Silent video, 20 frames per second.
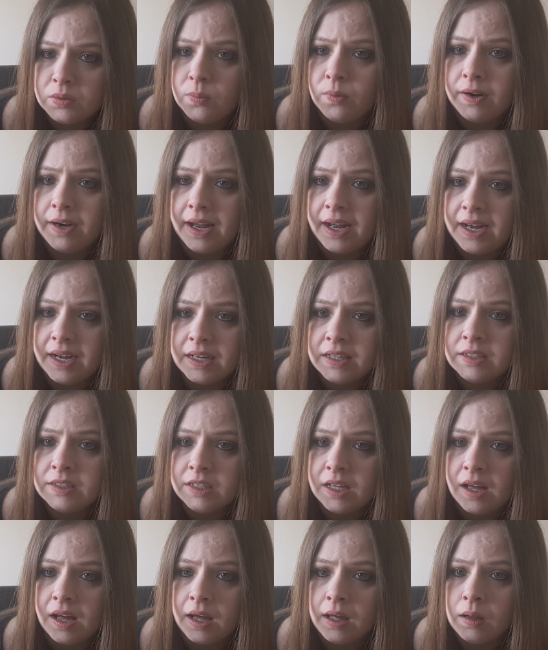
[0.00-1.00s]
someone
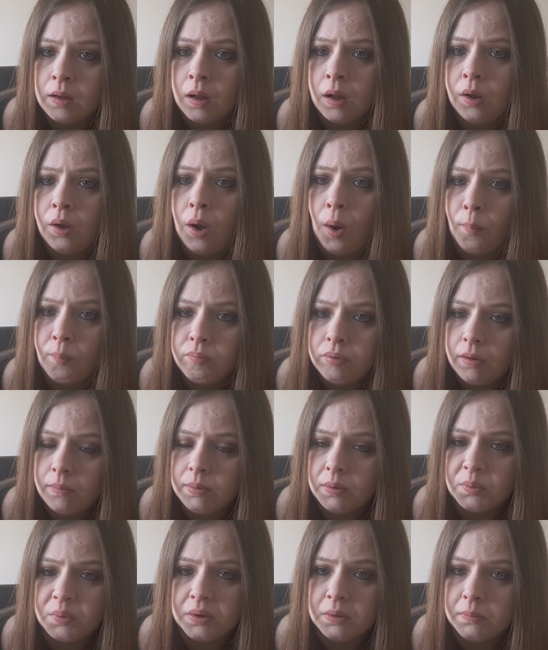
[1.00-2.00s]
has a
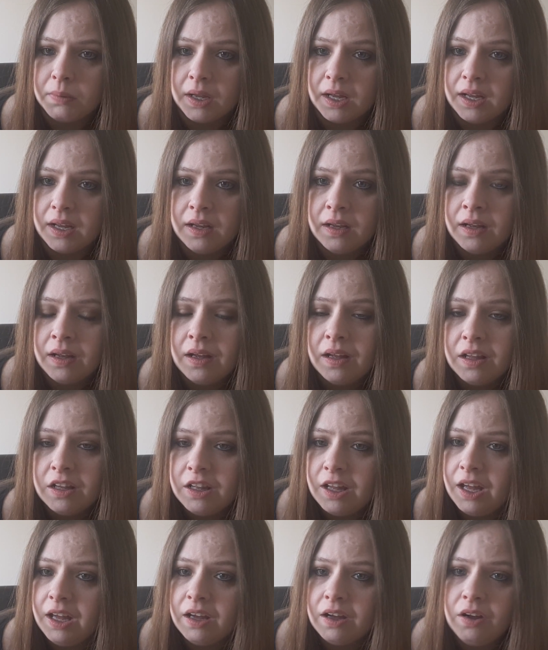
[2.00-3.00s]
problem with me,
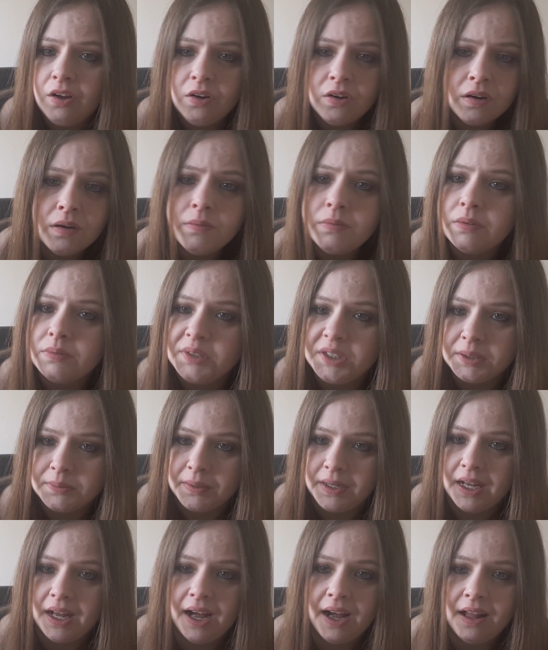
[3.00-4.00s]
they can come up
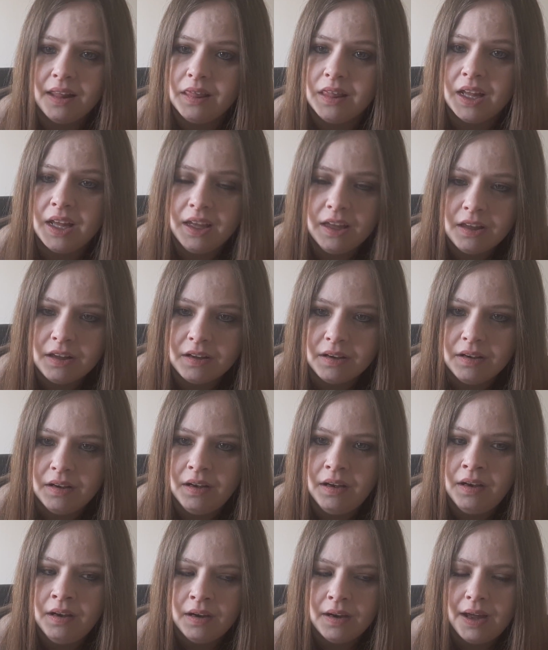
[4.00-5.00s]
to me and they
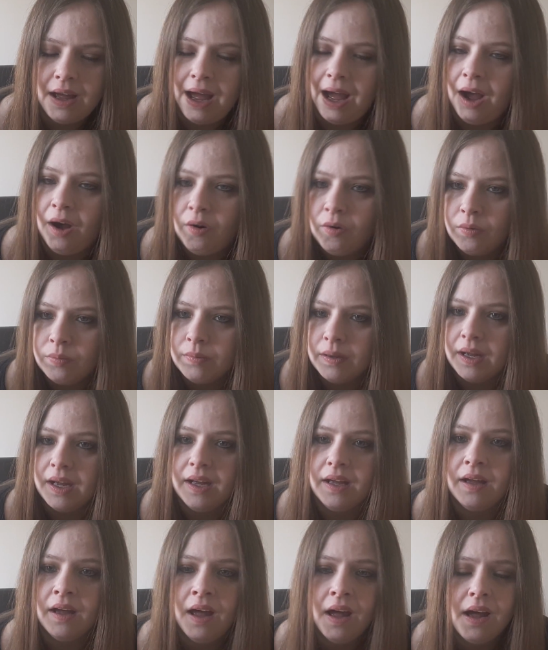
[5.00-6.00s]
can tell
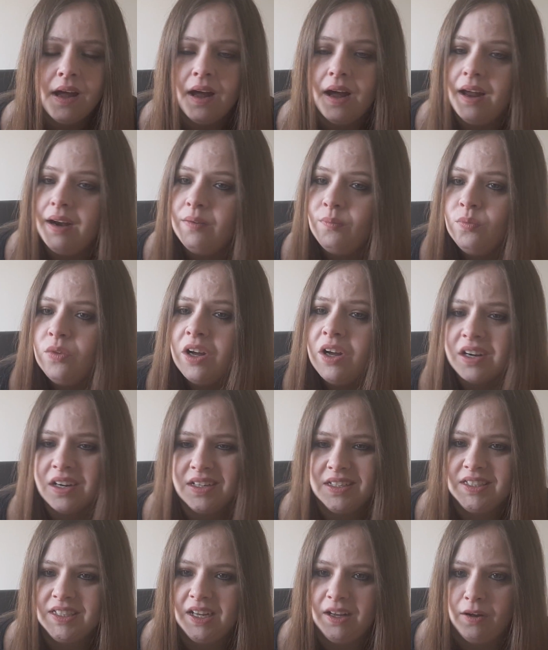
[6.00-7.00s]
me, and I'm not
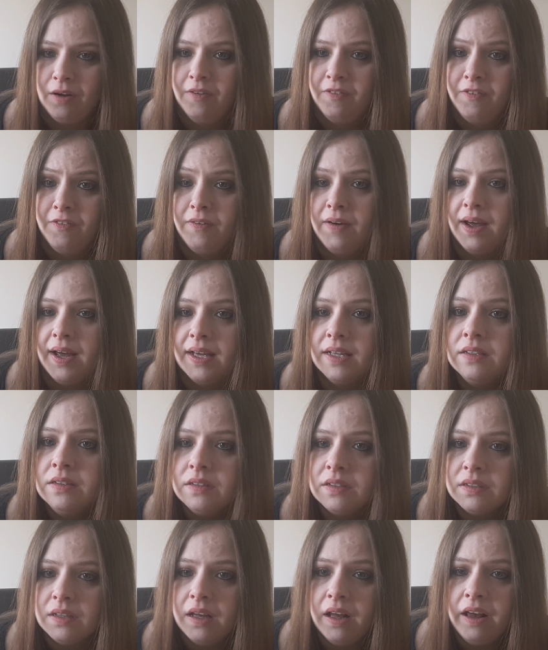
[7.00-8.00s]
going to take
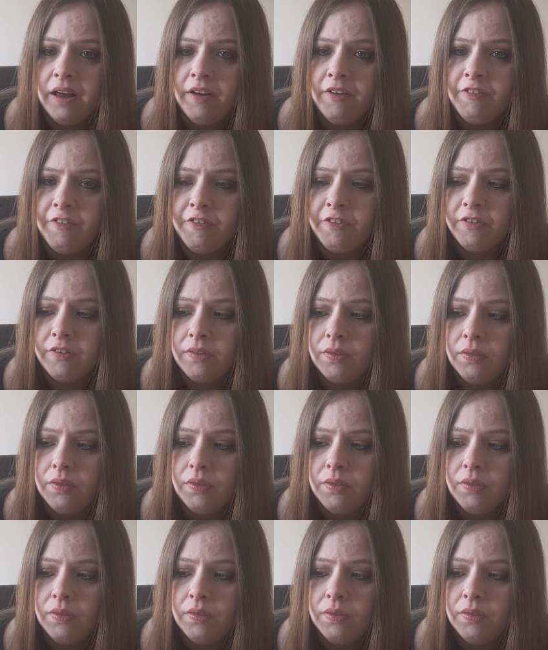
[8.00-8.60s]
offence if